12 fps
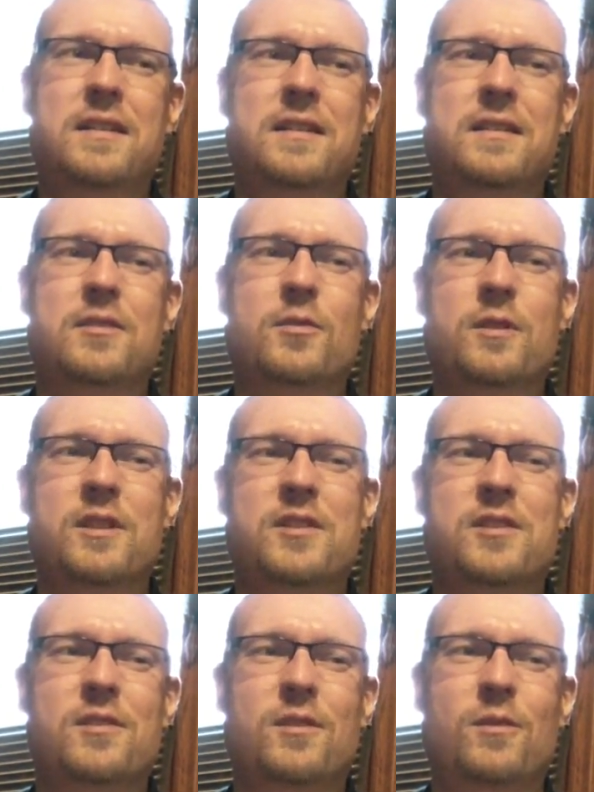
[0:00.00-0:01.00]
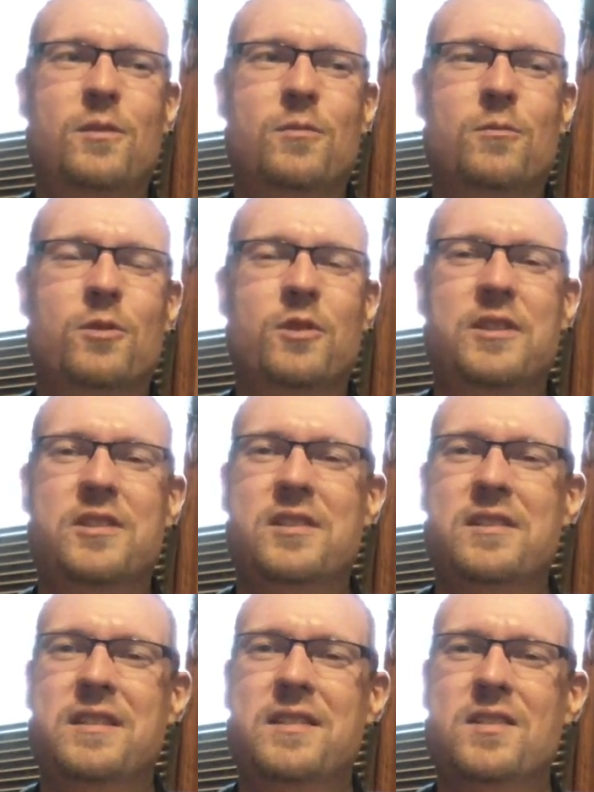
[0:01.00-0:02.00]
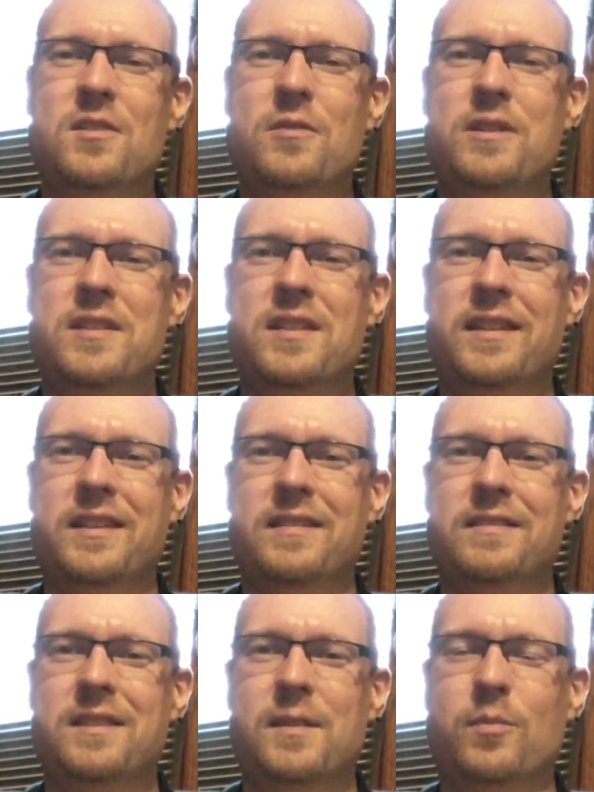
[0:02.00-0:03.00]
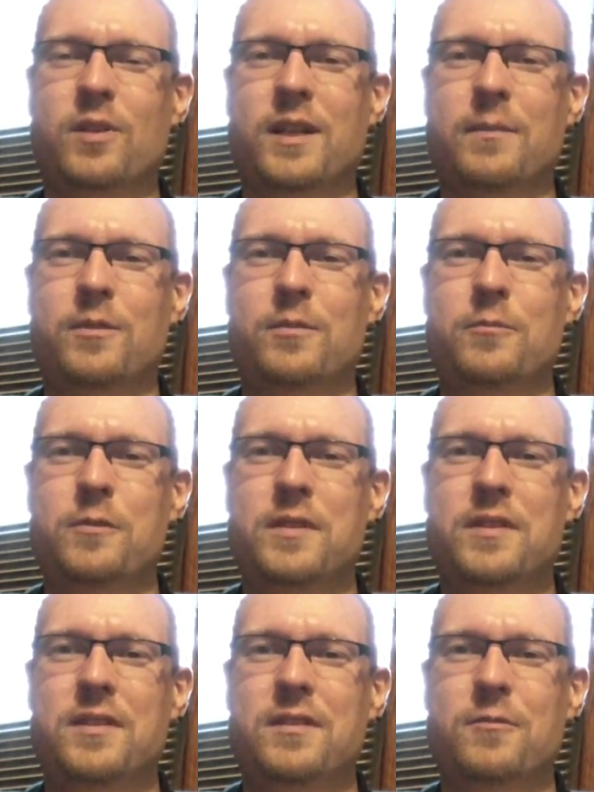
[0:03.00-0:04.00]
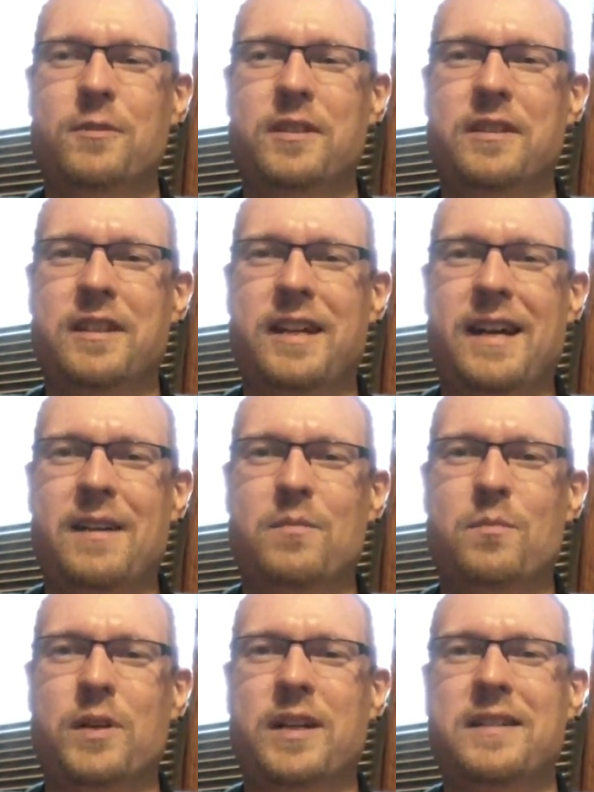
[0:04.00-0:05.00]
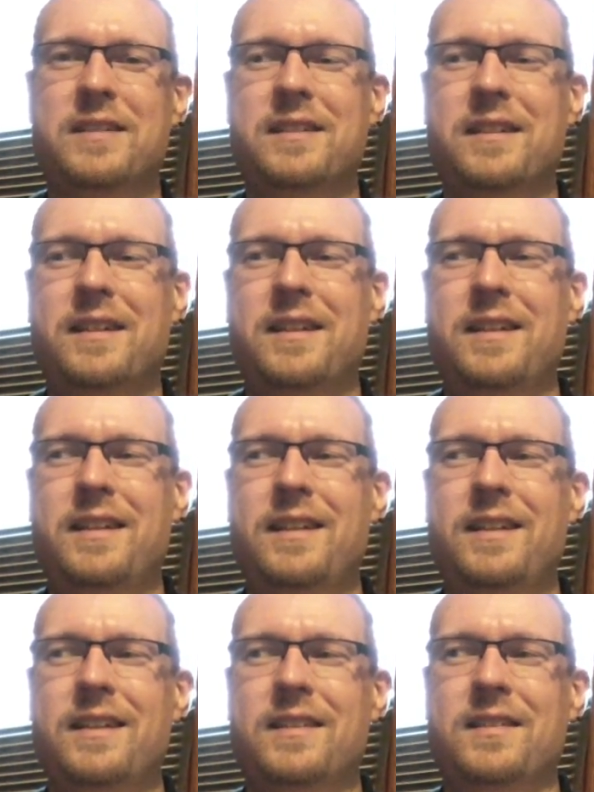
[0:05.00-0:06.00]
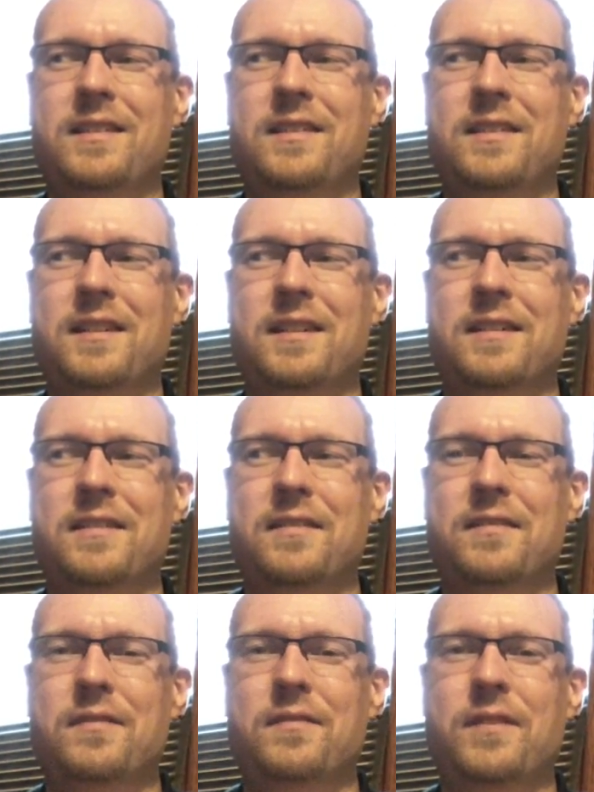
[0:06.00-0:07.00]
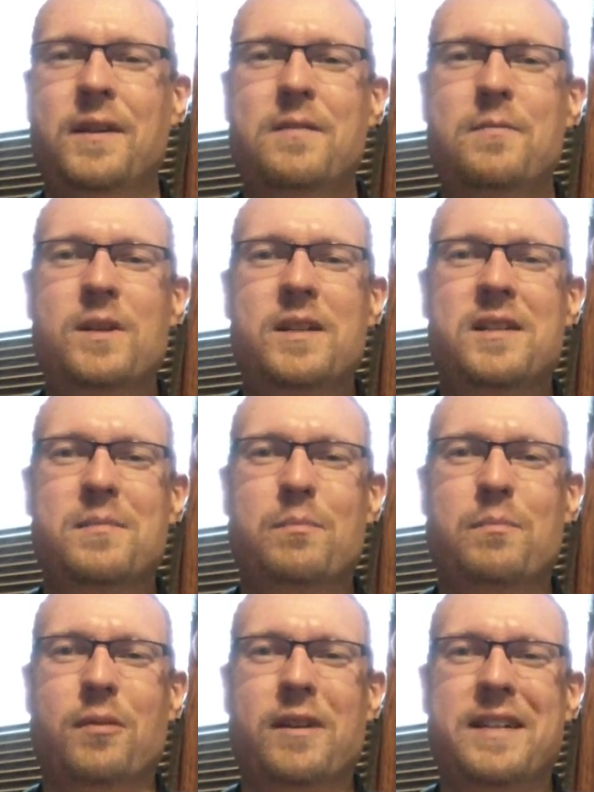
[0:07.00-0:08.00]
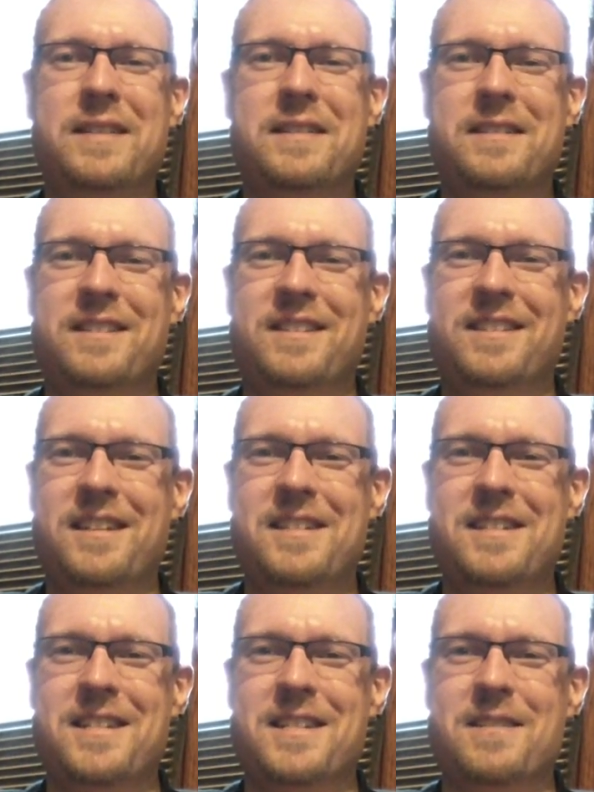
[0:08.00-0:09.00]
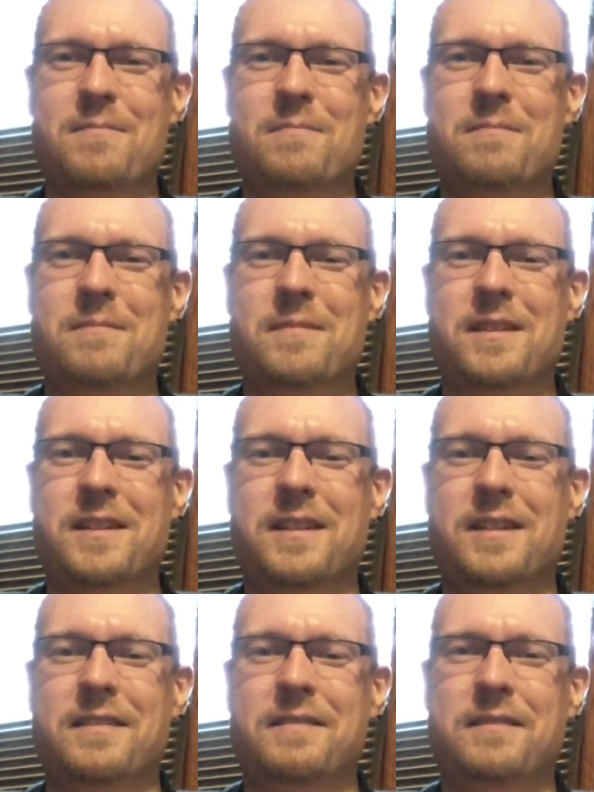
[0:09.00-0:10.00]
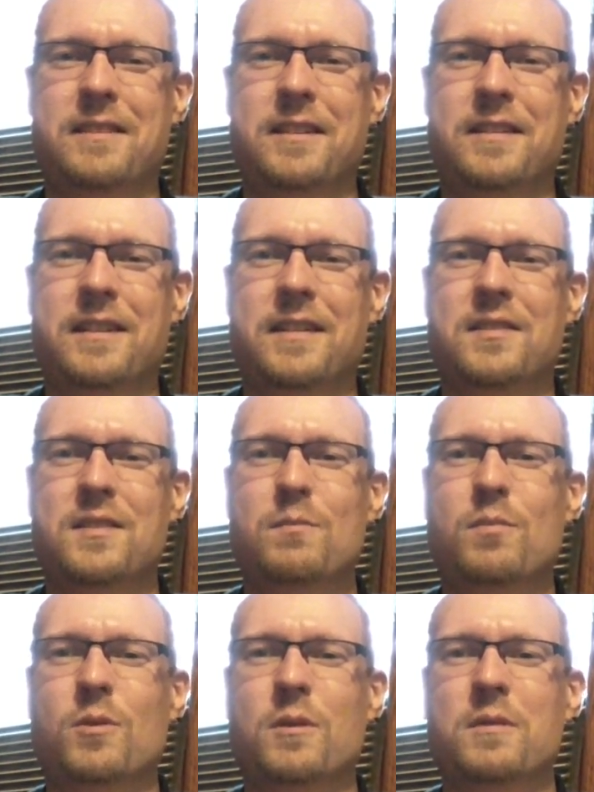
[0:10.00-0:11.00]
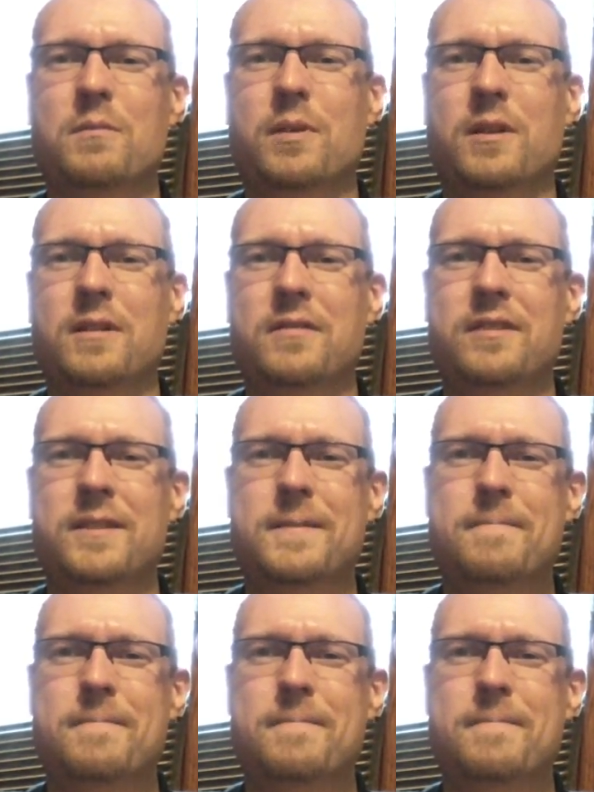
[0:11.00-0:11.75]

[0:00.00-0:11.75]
traditional religion has always had a problem with that, but it's very much embraced in Satanism, and I think that's an important part of it.